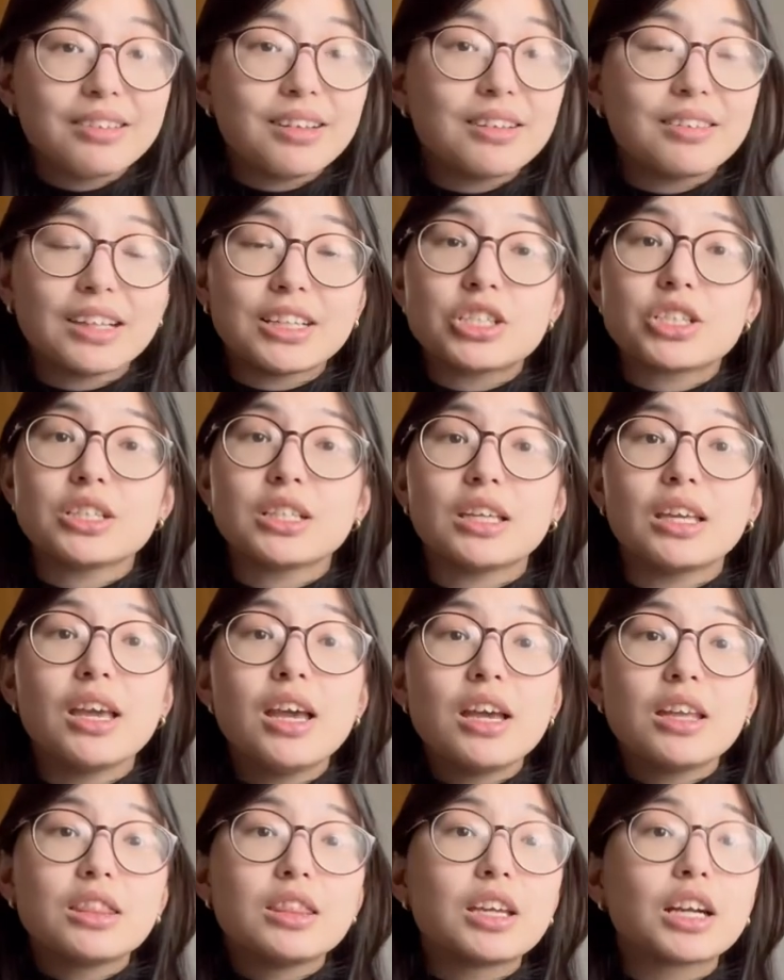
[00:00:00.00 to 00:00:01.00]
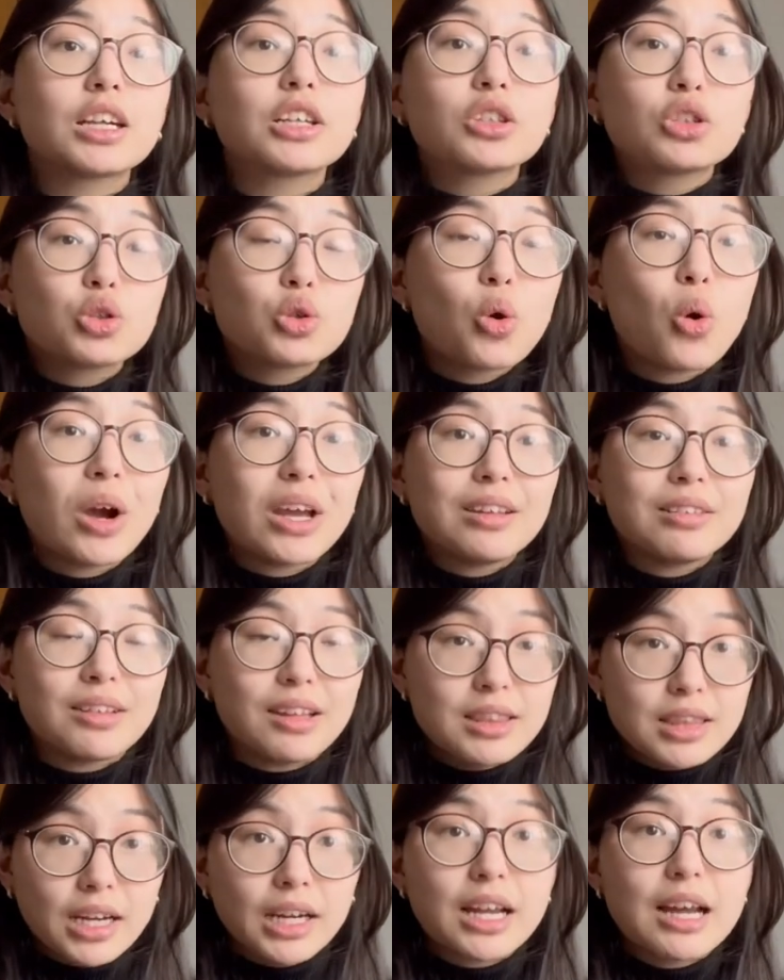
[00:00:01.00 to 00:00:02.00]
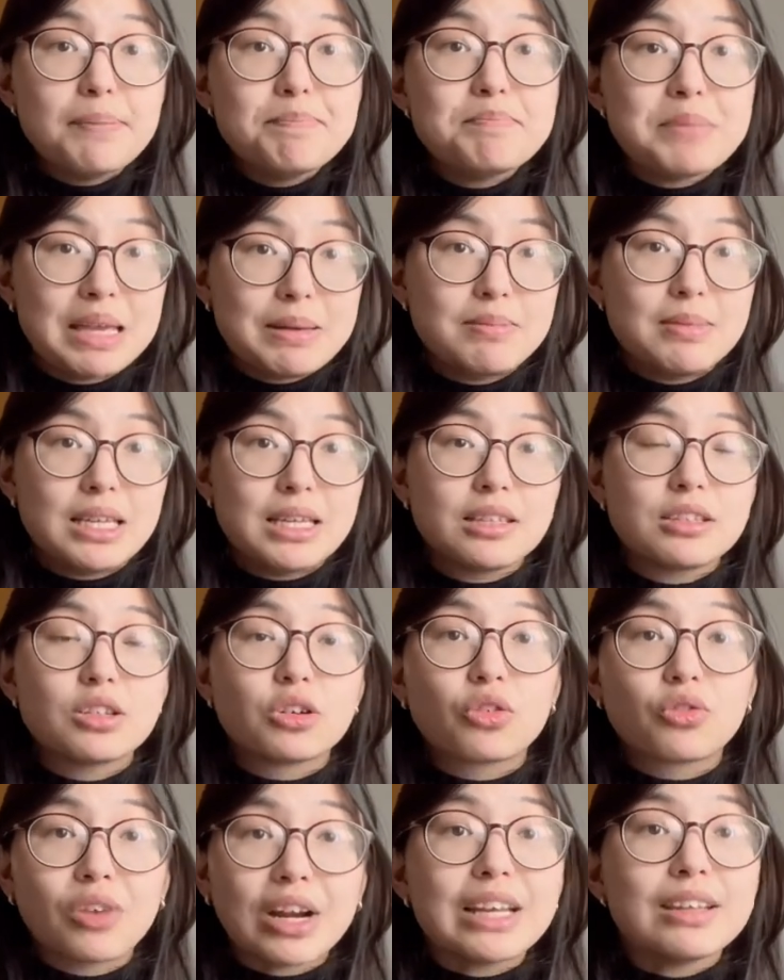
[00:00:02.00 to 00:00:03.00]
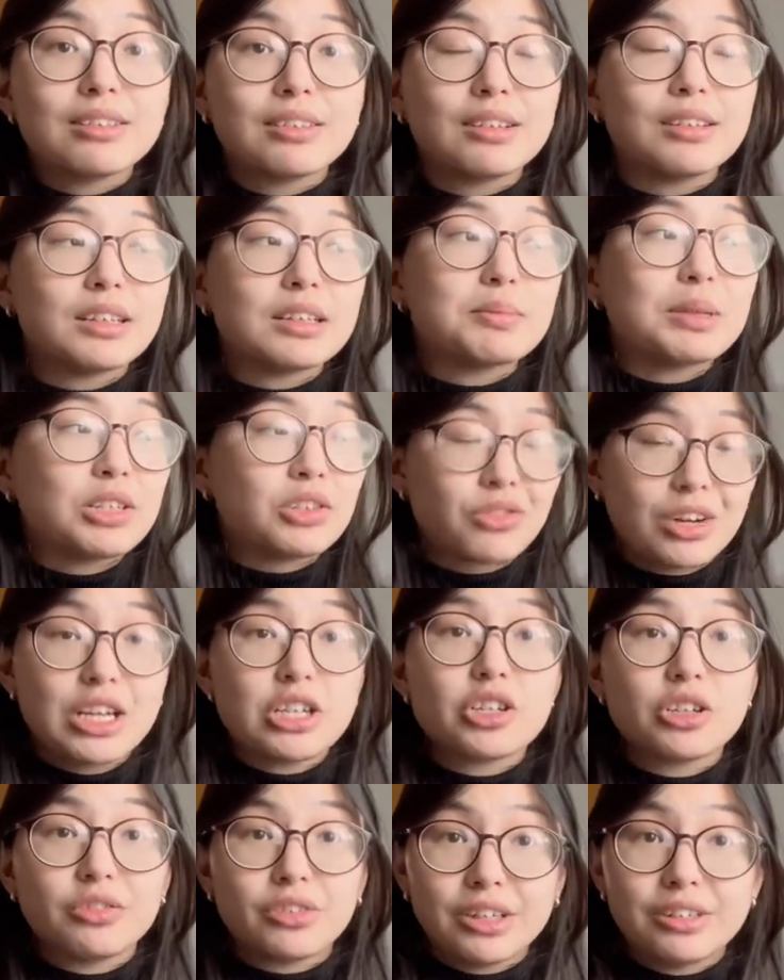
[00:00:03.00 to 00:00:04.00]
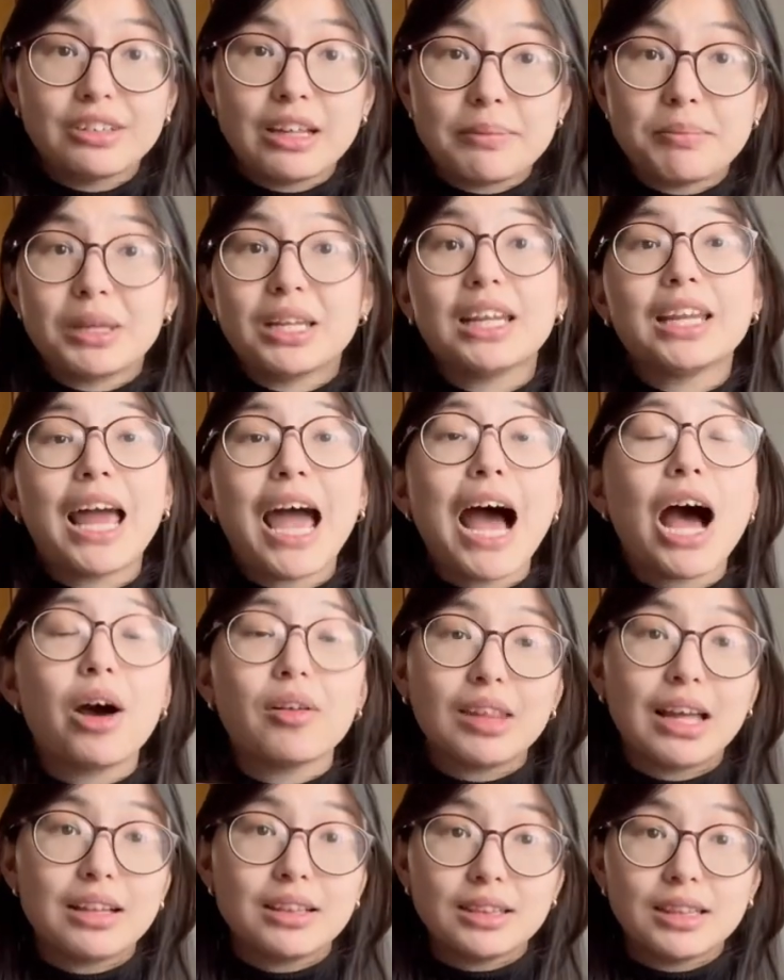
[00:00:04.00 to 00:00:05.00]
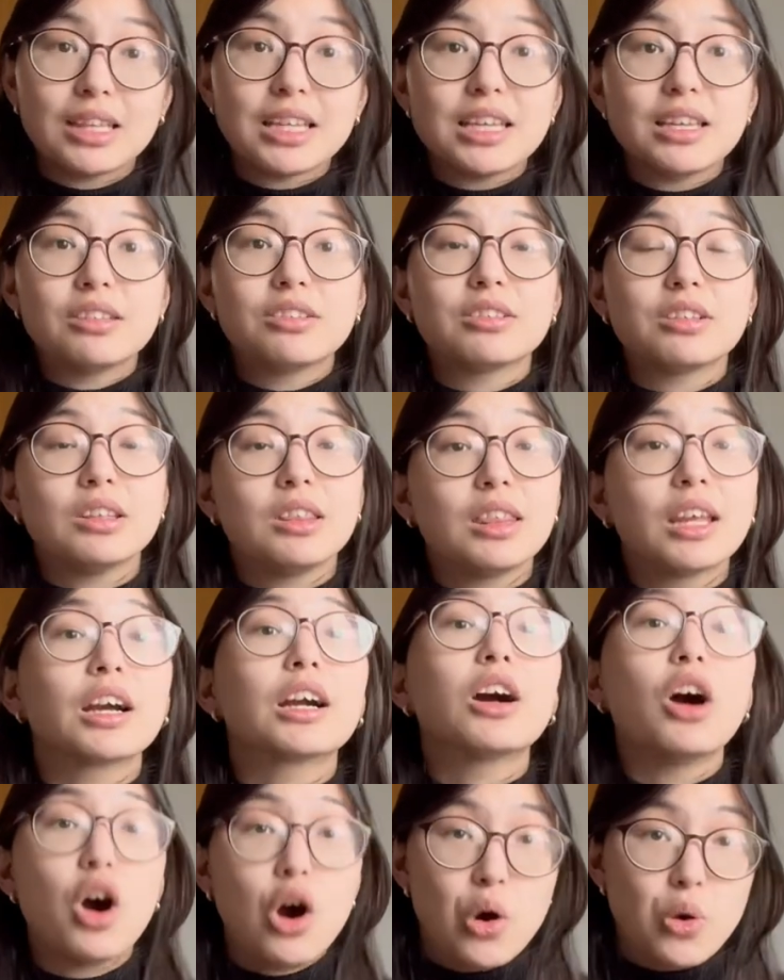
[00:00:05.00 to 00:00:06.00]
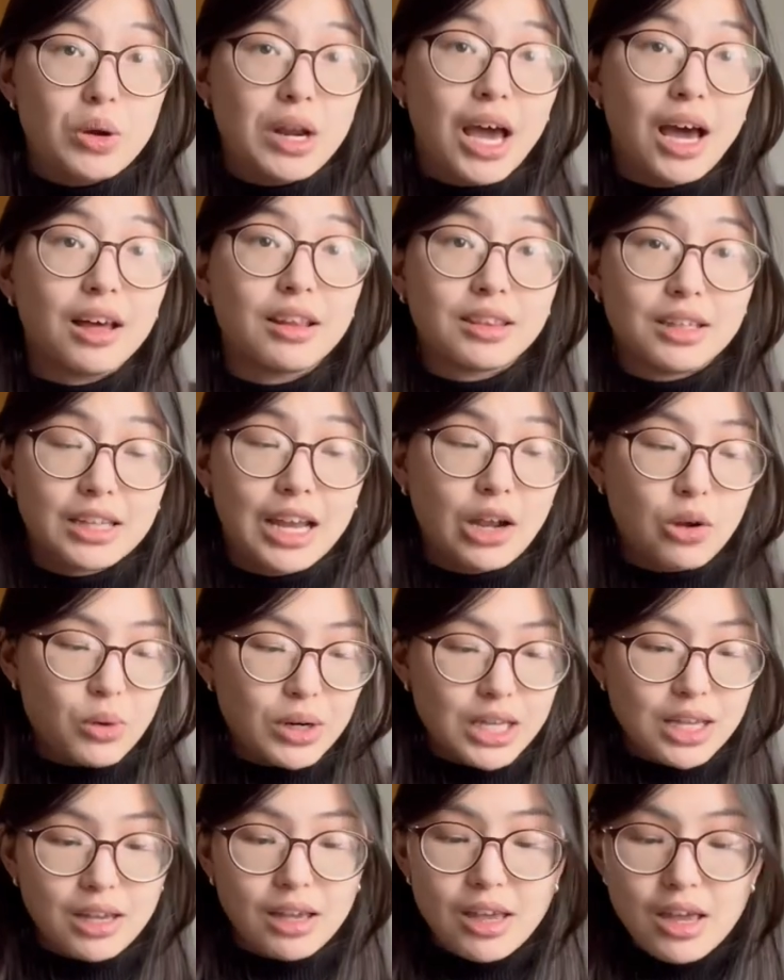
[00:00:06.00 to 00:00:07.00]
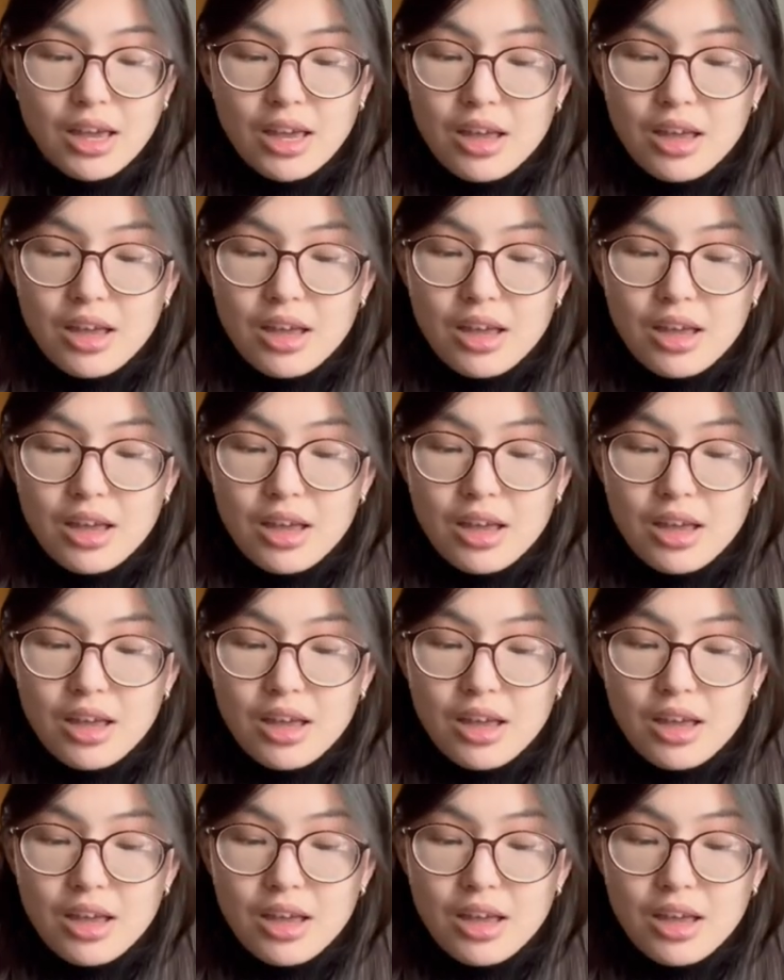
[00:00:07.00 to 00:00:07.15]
Essentially, their choice and their commitment to racism and racial resentment and how that leads to their own health inequity.